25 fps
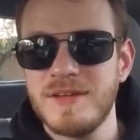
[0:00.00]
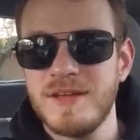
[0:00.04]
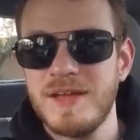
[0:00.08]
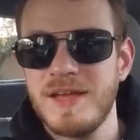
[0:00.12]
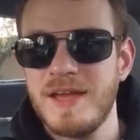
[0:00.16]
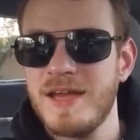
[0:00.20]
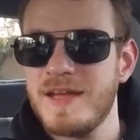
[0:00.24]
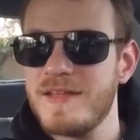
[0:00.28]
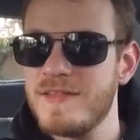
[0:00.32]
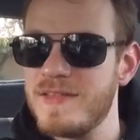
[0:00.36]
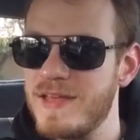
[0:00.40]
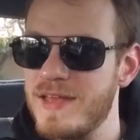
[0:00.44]

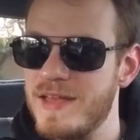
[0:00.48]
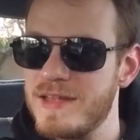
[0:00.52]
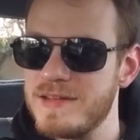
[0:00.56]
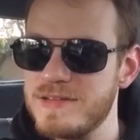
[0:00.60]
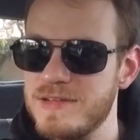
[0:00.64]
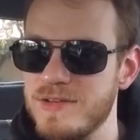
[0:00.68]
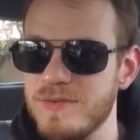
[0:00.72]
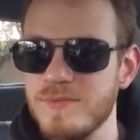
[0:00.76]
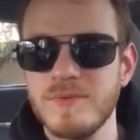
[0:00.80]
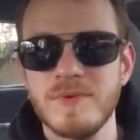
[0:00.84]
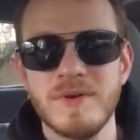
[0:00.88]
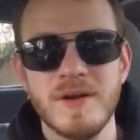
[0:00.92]
And
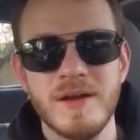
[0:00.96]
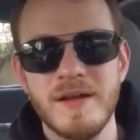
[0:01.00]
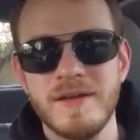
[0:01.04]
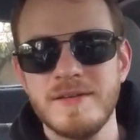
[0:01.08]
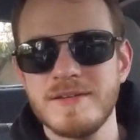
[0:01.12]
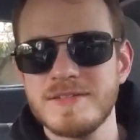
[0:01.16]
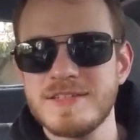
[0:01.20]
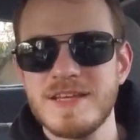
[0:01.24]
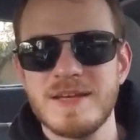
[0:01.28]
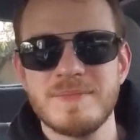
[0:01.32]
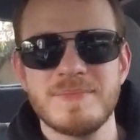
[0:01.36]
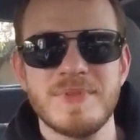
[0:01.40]

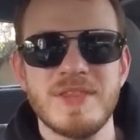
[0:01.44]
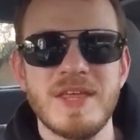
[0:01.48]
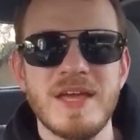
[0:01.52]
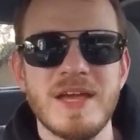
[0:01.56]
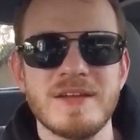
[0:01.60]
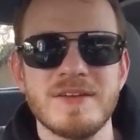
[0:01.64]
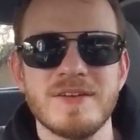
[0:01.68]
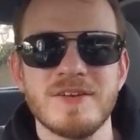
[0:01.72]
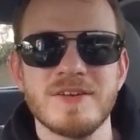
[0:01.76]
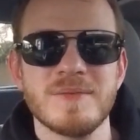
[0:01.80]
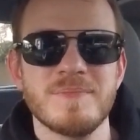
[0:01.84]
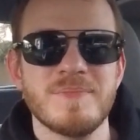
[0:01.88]
on top of that,
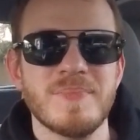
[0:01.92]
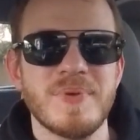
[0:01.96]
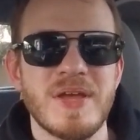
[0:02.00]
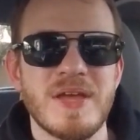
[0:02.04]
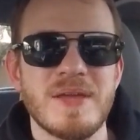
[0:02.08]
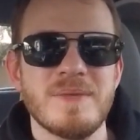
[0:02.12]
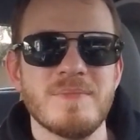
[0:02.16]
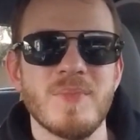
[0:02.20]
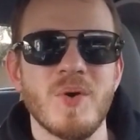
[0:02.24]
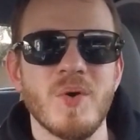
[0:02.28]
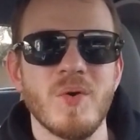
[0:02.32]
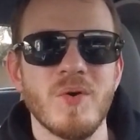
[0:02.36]
you're going to
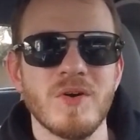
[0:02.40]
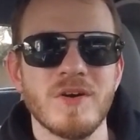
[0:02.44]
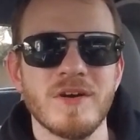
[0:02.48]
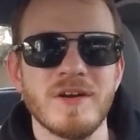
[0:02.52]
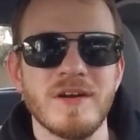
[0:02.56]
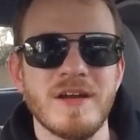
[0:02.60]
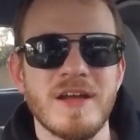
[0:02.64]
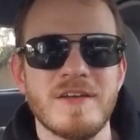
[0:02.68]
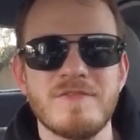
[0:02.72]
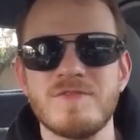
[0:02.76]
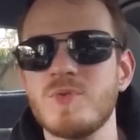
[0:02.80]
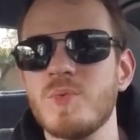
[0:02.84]
pay more
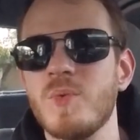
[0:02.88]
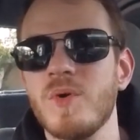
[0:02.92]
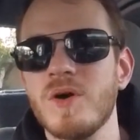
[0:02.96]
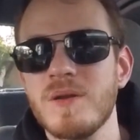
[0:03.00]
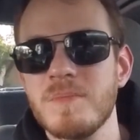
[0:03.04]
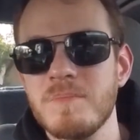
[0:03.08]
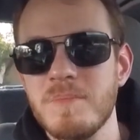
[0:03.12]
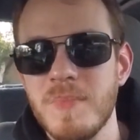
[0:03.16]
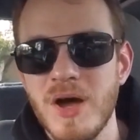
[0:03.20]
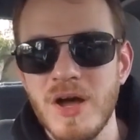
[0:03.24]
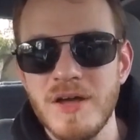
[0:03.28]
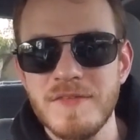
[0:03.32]
if you want to
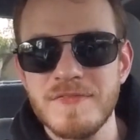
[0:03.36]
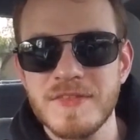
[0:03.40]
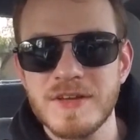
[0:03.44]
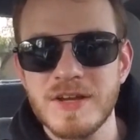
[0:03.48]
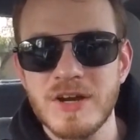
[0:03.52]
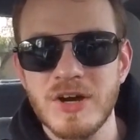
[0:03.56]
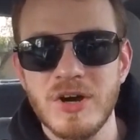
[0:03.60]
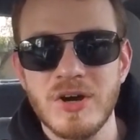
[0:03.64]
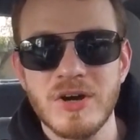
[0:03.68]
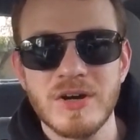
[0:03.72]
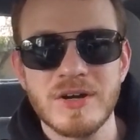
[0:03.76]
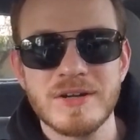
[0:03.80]
mod the
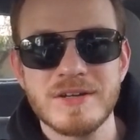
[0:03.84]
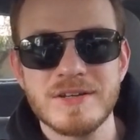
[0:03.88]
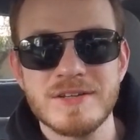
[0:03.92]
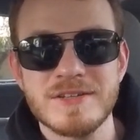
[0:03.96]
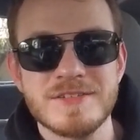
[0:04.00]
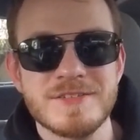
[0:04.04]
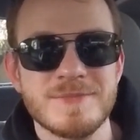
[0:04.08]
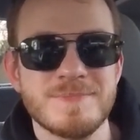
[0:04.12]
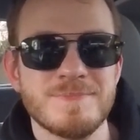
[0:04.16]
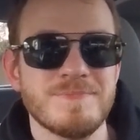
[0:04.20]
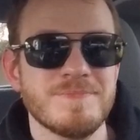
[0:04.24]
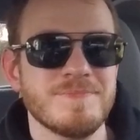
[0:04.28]
car,
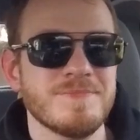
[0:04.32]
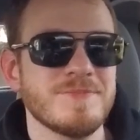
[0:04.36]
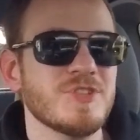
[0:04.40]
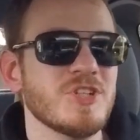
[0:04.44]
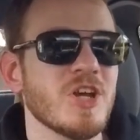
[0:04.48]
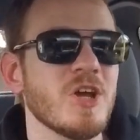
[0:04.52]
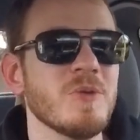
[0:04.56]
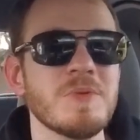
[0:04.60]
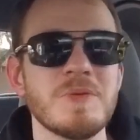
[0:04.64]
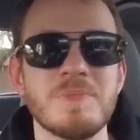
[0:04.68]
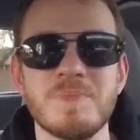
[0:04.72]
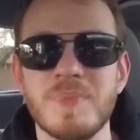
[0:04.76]
because
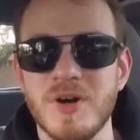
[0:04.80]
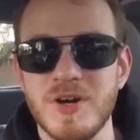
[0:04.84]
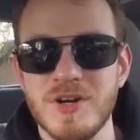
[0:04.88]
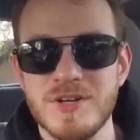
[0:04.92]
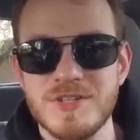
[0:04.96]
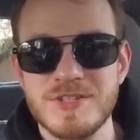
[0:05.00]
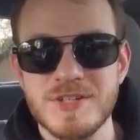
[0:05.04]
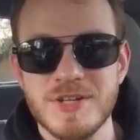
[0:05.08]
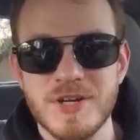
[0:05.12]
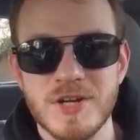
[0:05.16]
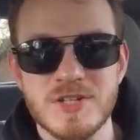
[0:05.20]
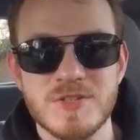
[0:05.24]
Shelby
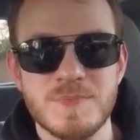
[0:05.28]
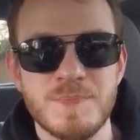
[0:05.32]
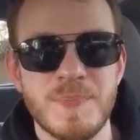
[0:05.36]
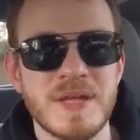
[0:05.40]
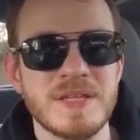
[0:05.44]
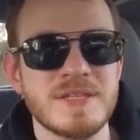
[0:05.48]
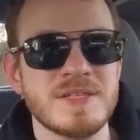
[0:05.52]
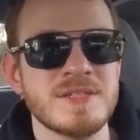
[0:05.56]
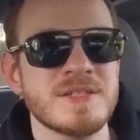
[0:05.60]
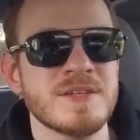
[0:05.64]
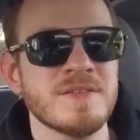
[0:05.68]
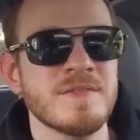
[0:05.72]
parts are
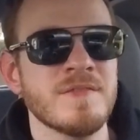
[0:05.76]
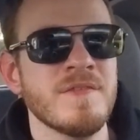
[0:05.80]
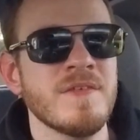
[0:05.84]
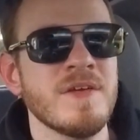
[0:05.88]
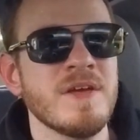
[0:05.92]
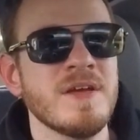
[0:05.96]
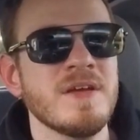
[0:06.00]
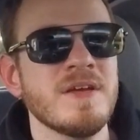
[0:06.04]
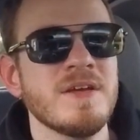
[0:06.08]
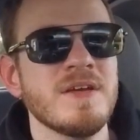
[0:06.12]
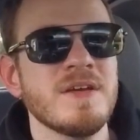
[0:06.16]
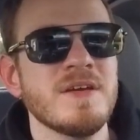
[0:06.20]
expensive.
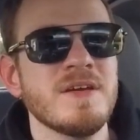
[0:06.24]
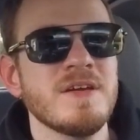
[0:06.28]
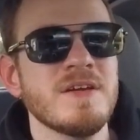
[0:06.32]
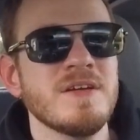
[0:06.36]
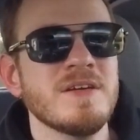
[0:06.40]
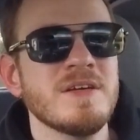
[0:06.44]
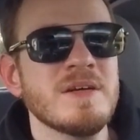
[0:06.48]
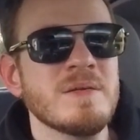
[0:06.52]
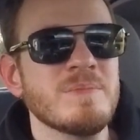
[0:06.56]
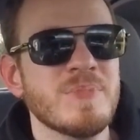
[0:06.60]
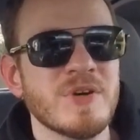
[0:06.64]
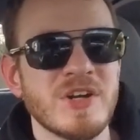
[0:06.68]

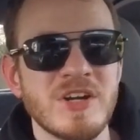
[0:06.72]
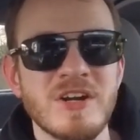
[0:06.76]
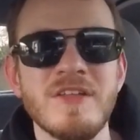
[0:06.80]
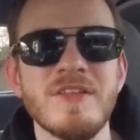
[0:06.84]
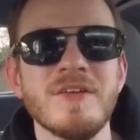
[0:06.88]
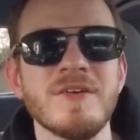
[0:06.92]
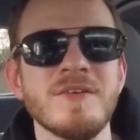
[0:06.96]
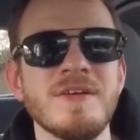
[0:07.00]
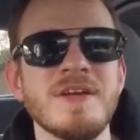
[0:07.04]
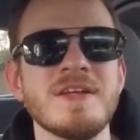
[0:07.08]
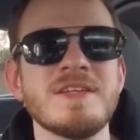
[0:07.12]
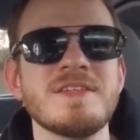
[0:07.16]
But
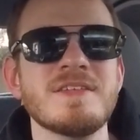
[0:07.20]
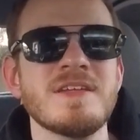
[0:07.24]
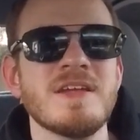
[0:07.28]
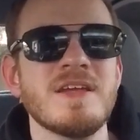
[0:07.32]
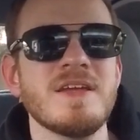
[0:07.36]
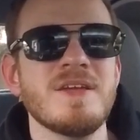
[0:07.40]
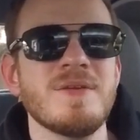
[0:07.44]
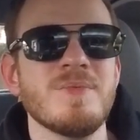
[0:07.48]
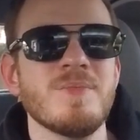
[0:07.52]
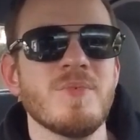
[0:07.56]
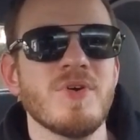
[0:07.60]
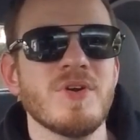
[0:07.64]
another reason I
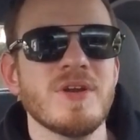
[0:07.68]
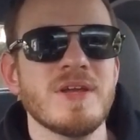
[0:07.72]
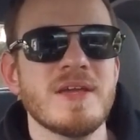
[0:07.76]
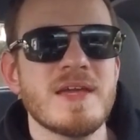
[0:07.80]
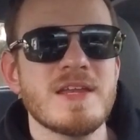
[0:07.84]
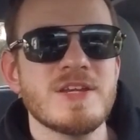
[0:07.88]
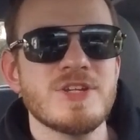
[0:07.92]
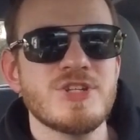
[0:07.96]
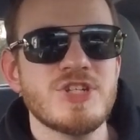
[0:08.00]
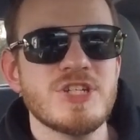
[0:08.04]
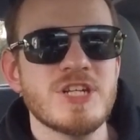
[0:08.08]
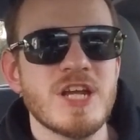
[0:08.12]
didn't want to get
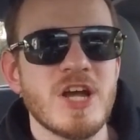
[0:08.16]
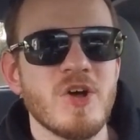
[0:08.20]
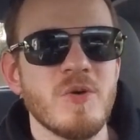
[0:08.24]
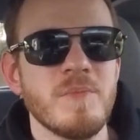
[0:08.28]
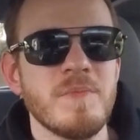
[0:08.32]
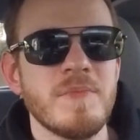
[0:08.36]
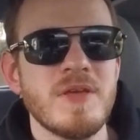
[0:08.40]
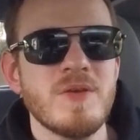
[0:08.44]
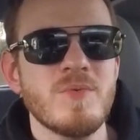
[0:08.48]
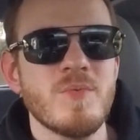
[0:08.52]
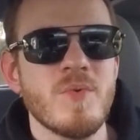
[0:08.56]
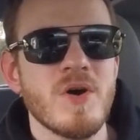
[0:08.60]
a
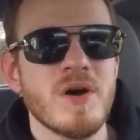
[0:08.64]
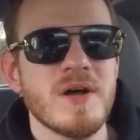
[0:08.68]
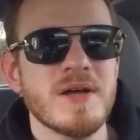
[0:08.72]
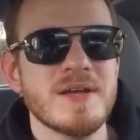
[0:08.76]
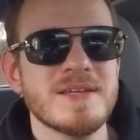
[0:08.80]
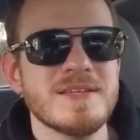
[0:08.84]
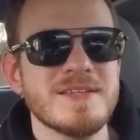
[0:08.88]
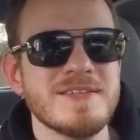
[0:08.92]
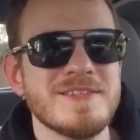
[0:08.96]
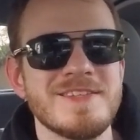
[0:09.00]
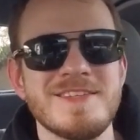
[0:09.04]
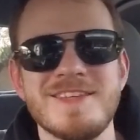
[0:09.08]
Shelby
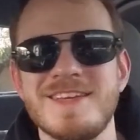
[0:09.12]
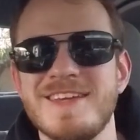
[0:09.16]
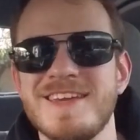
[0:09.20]
was you